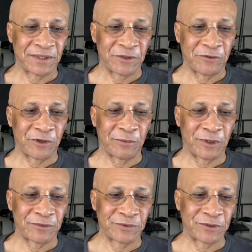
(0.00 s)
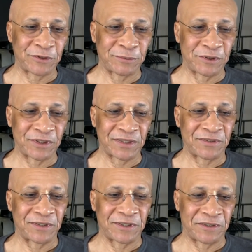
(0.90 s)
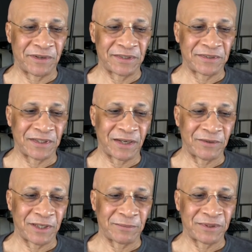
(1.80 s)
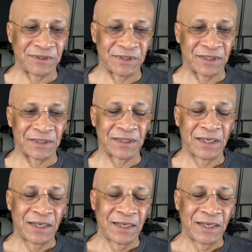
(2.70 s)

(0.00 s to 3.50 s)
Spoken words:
Thank you very much for the super chat and your generosity. I really appreciate it.